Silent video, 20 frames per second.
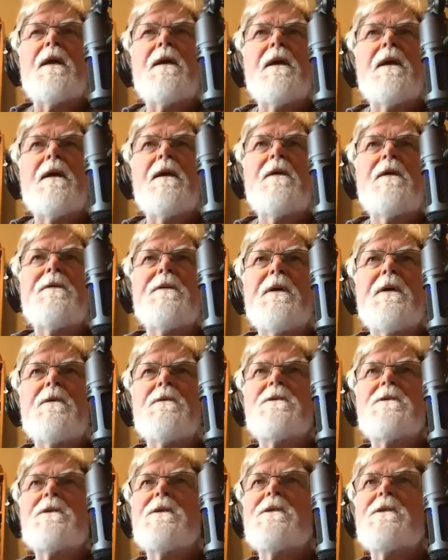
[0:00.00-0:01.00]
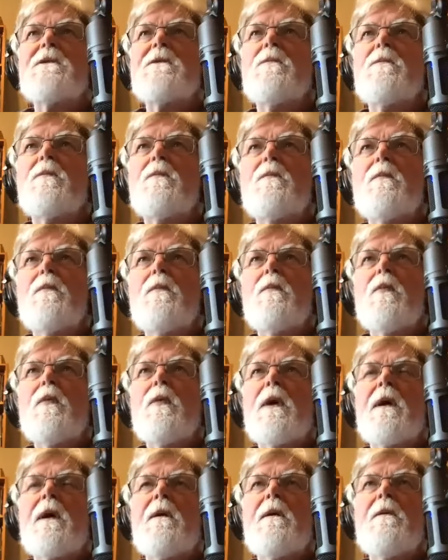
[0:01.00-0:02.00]
a healthcare system
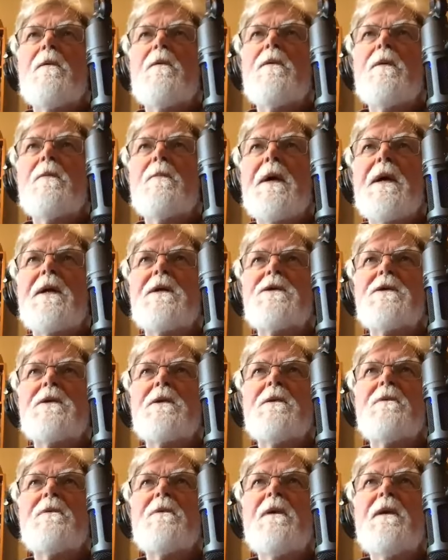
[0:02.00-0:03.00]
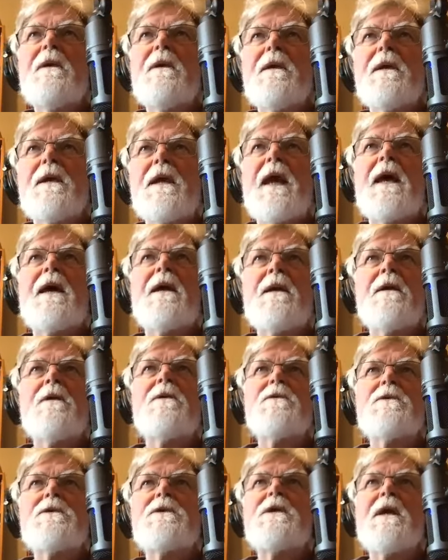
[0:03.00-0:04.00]
where the patient can
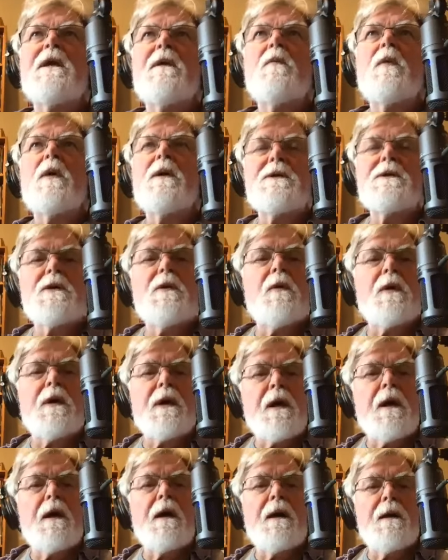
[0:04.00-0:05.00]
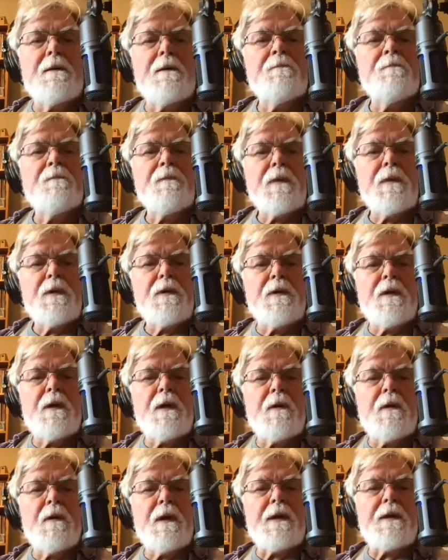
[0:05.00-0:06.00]
understand what's going on,
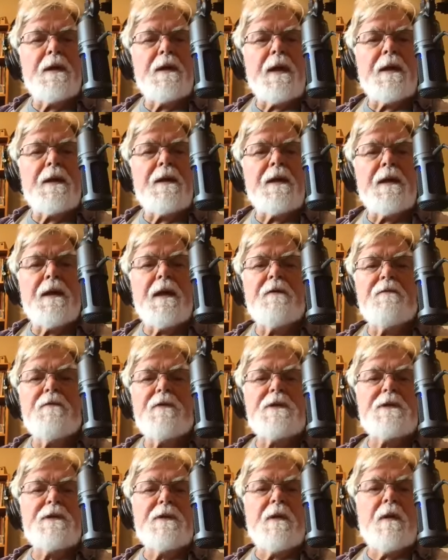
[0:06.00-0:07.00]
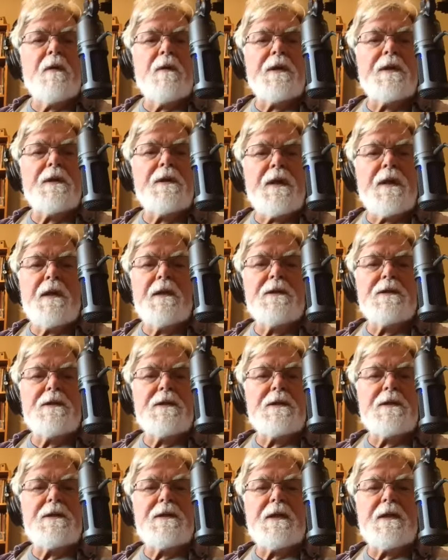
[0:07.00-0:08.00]
and can leverage their own
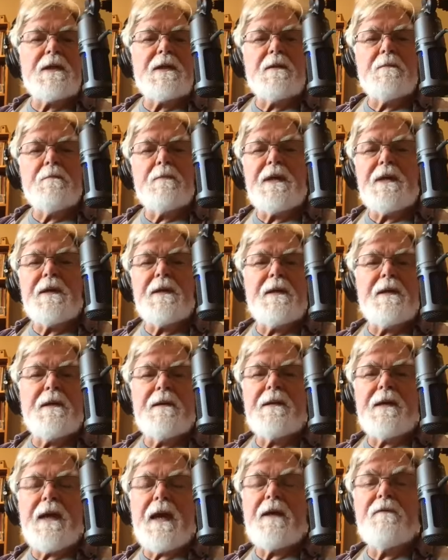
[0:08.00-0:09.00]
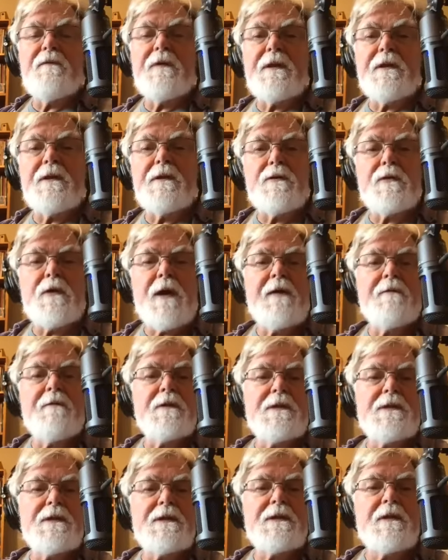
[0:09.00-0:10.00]
intelligence and can be kind of in the
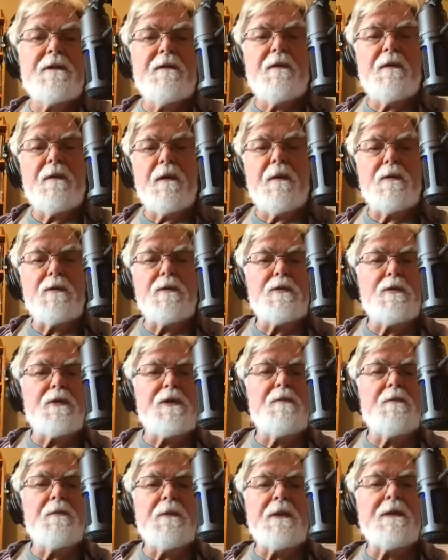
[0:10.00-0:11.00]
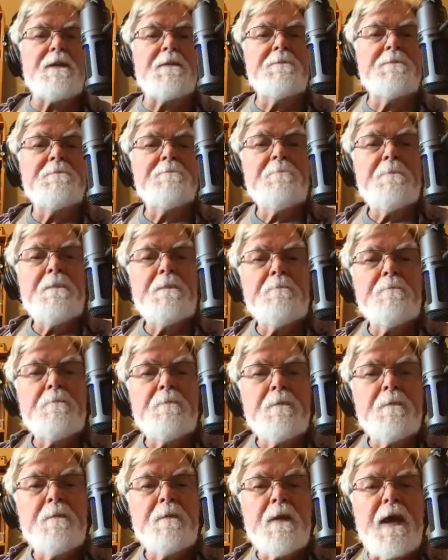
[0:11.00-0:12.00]
driver's seat of their own treatment.
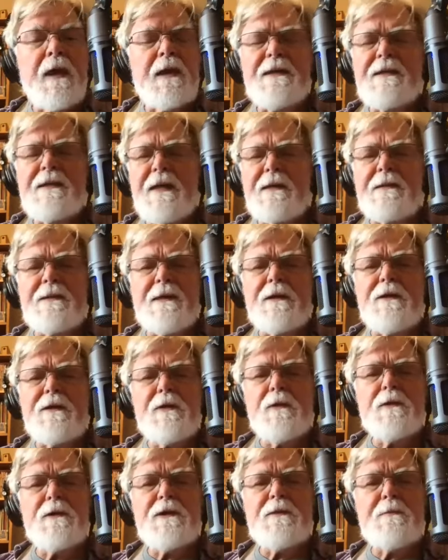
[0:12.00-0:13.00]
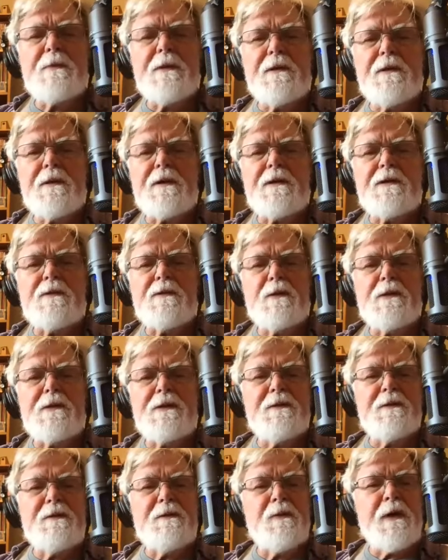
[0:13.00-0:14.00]
And it sounds like your experience
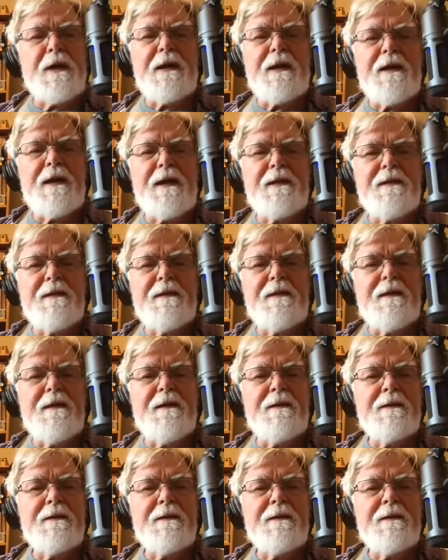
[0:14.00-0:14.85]
wasn't quite like that.